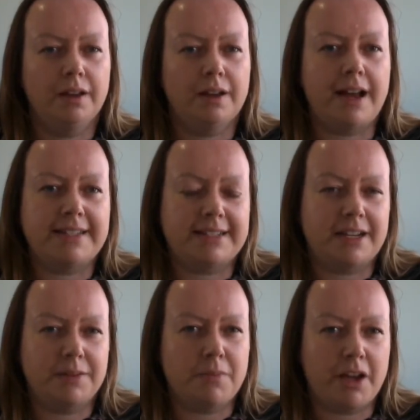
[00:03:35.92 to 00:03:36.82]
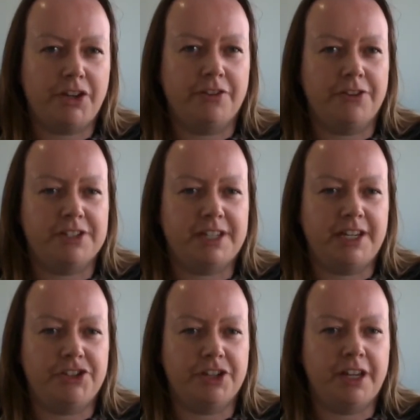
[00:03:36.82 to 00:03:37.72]
I started my university
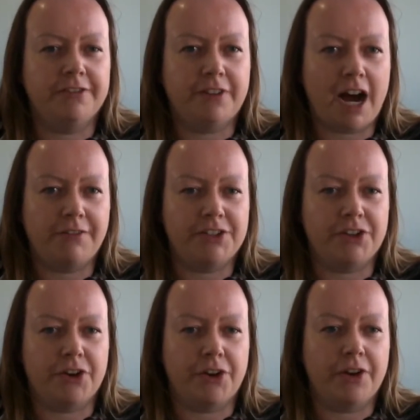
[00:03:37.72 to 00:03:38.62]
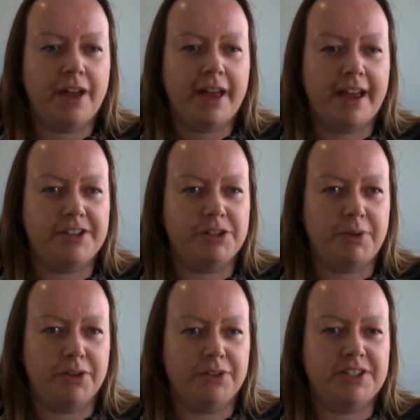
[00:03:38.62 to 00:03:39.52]
journey 5 years ago, and to
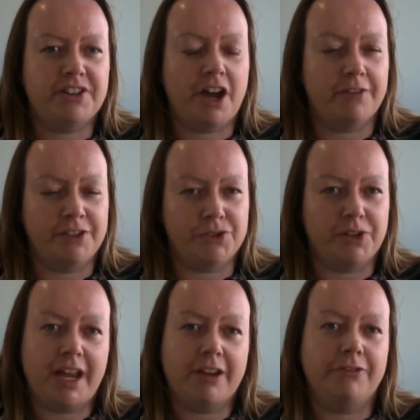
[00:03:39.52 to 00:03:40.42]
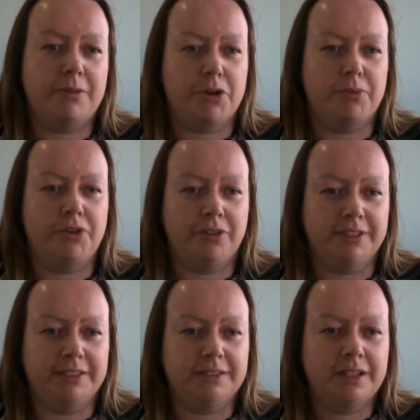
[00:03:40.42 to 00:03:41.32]
be honest, I've enjoyed every moment of
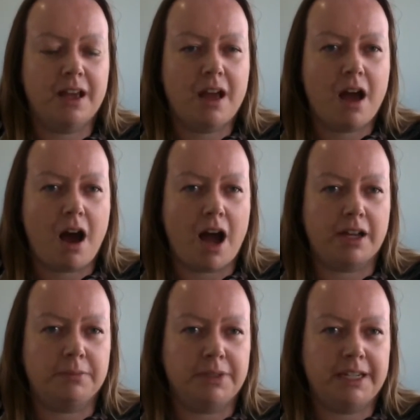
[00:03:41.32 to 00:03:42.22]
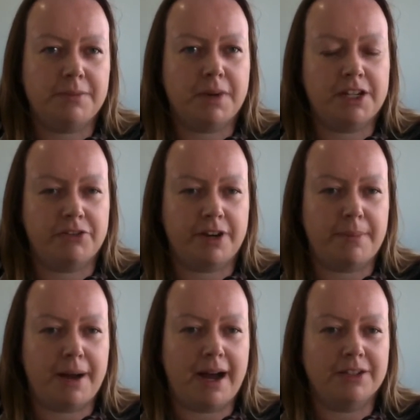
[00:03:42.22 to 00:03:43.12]
it. I completed my degree
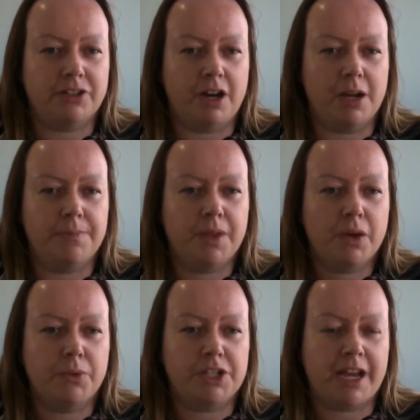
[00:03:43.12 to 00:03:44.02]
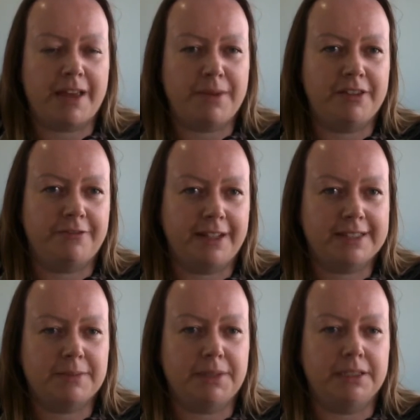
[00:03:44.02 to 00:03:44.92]
part-time, which gave me the
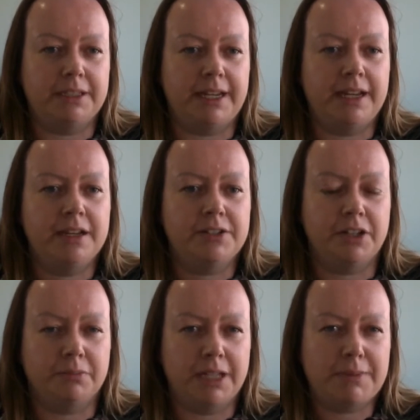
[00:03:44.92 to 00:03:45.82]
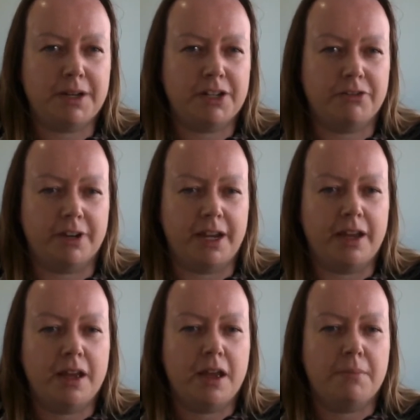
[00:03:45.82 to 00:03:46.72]
flexibility to complete my
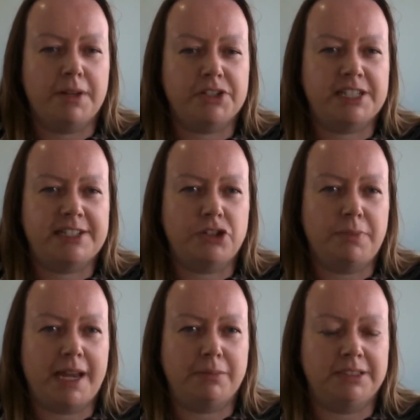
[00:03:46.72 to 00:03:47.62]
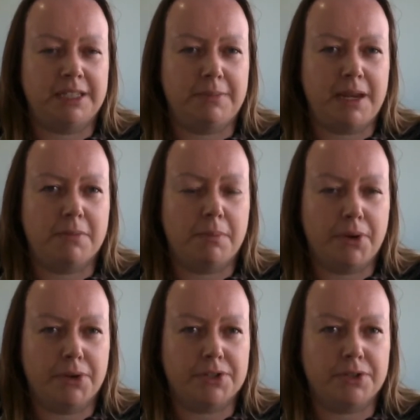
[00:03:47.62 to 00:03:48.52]
degree but to still be able to meet my
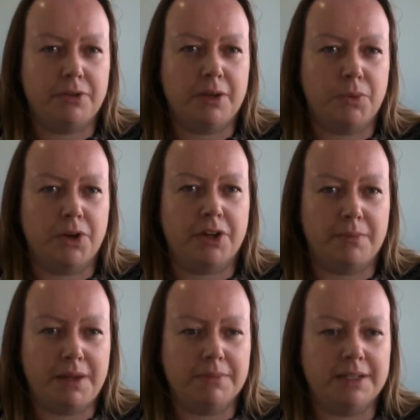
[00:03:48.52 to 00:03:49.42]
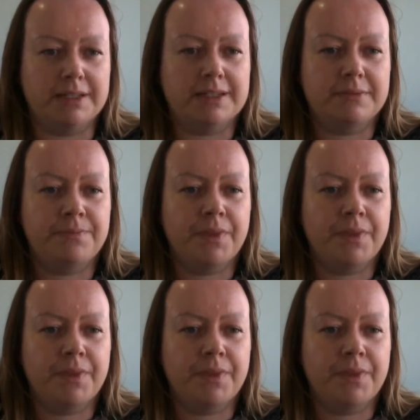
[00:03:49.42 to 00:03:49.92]
personal and work commitments.